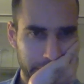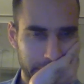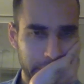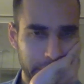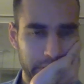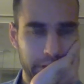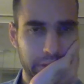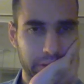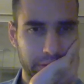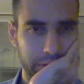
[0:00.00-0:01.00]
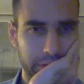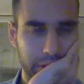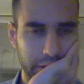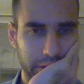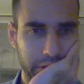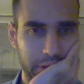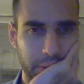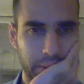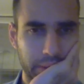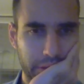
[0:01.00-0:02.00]
This is an interesting
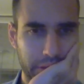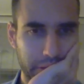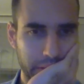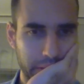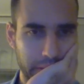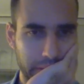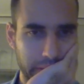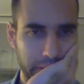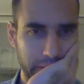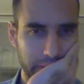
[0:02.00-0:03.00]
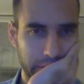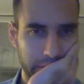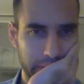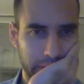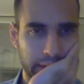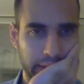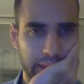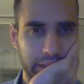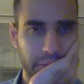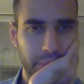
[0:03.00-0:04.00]
situation. I
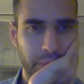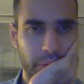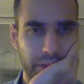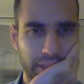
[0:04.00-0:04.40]
don't want to